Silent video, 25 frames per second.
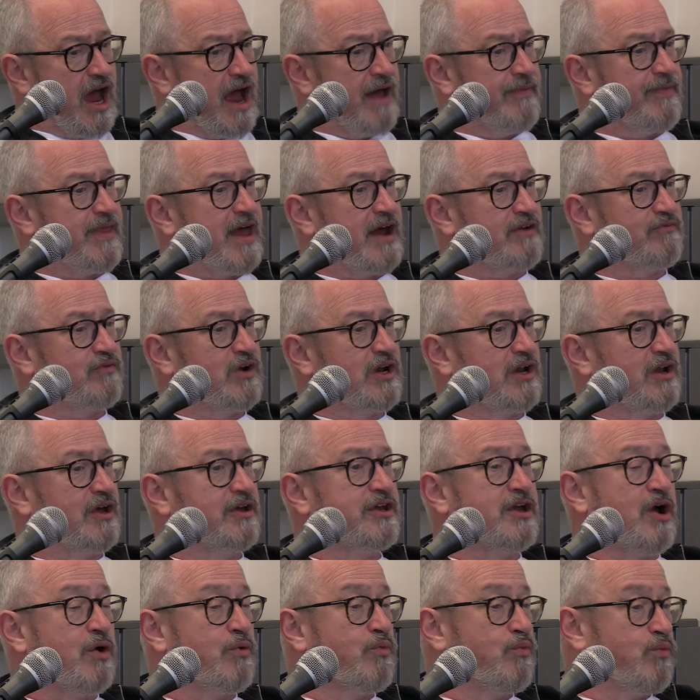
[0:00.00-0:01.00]
And that really,
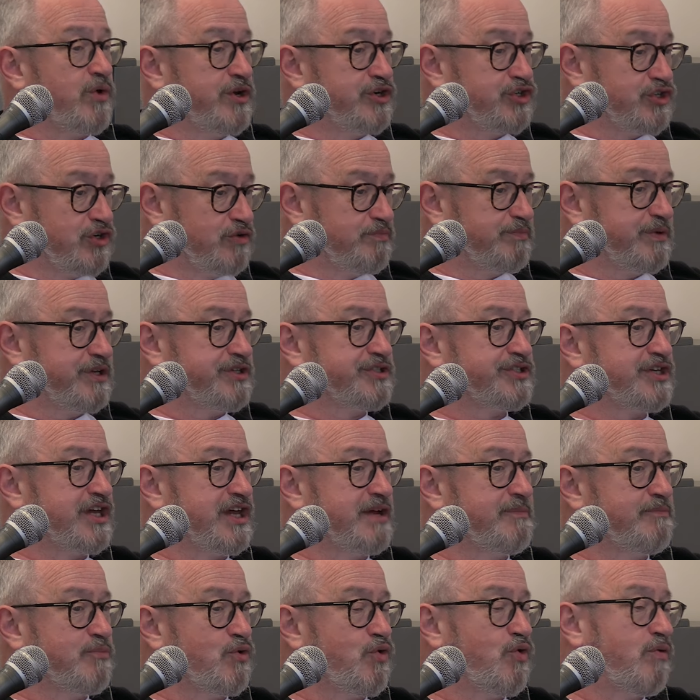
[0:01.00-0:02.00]
you know, we should be
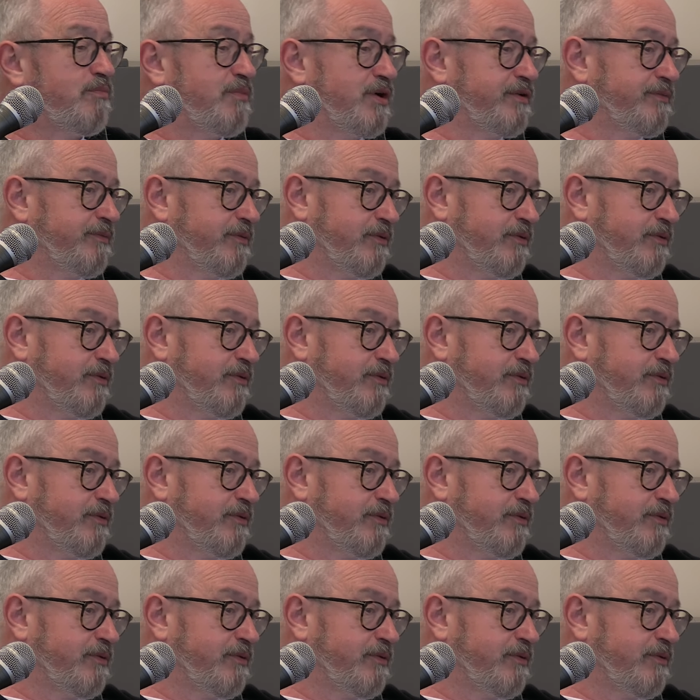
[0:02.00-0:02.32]
seeing more.